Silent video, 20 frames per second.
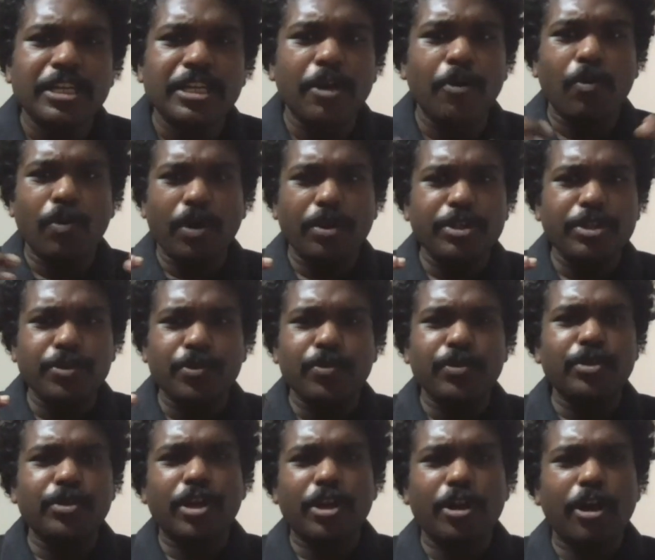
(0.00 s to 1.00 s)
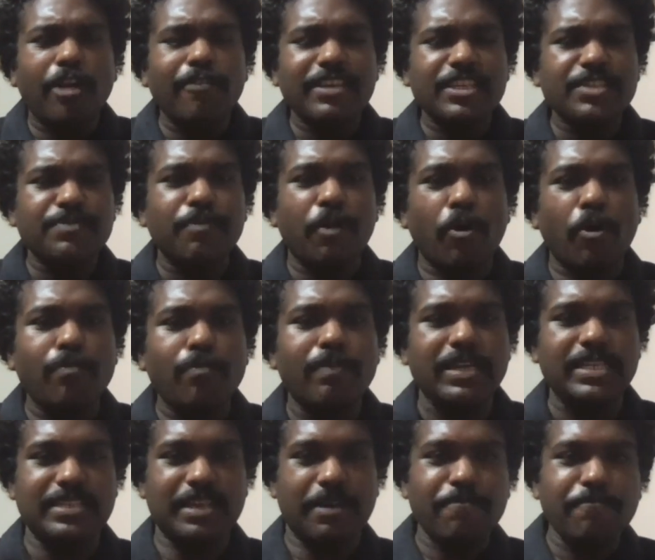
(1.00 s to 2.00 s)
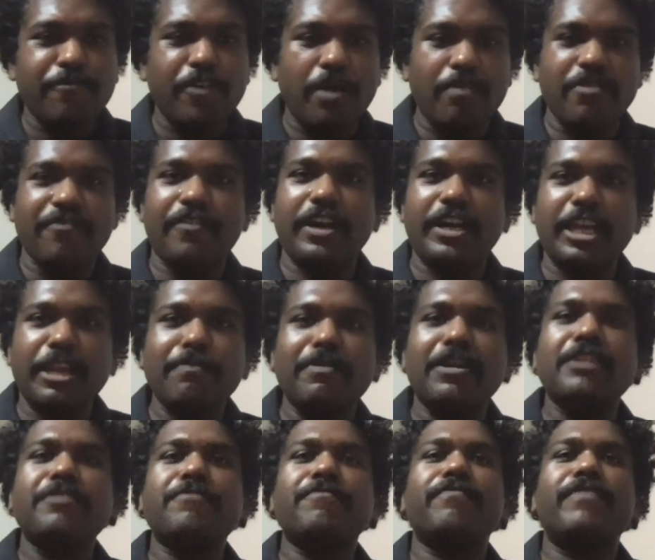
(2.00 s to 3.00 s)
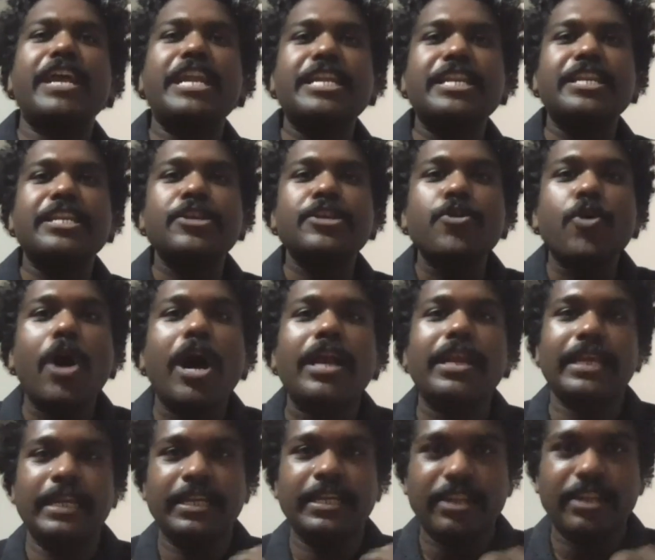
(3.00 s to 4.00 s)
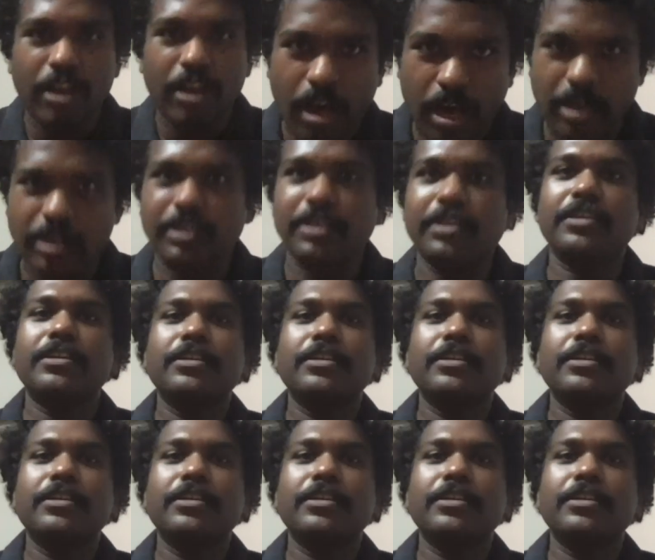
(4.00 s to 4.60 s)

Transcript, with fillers: Now you, you are always bound by some form of agreement when you are intra-org,